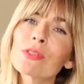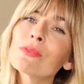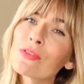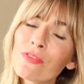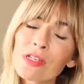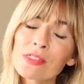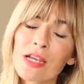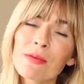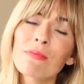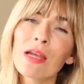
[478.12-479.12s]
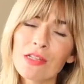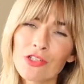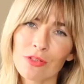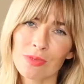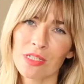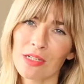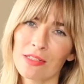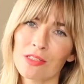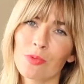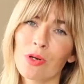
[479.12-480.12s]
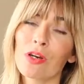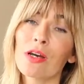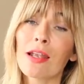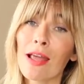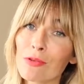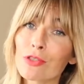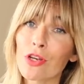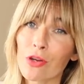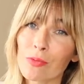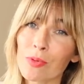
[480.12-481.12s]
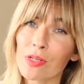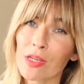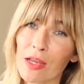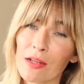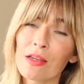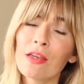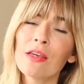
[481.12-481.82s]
So it's the first day many shops in England were allowed to open again.